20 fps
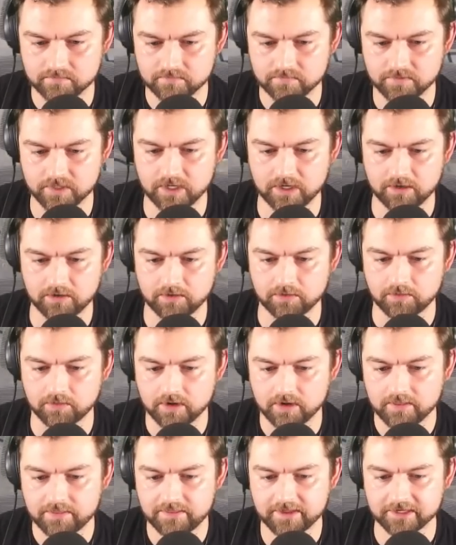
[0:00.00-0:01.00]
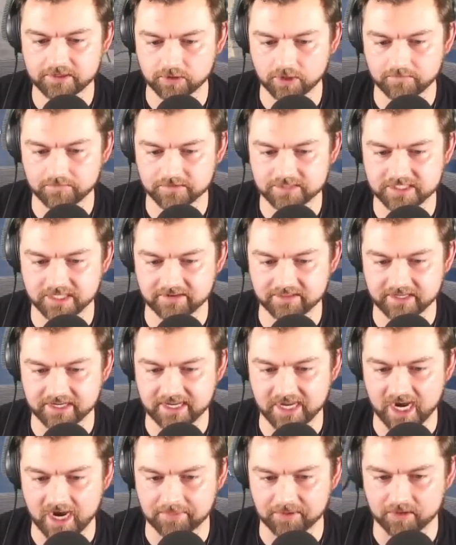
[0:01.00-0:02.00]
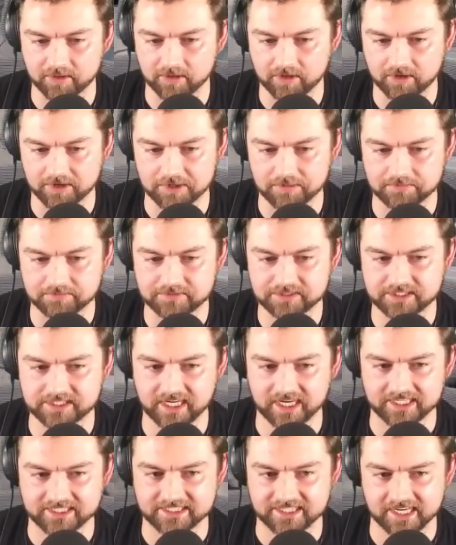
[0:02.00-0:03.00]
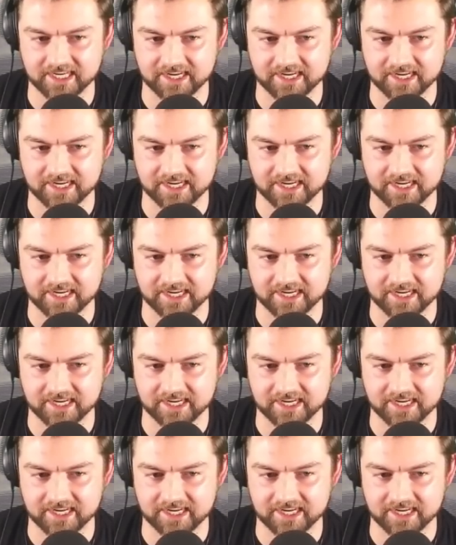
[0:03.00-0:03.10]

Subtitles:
No! They drove us out of the capital. Are you... God dang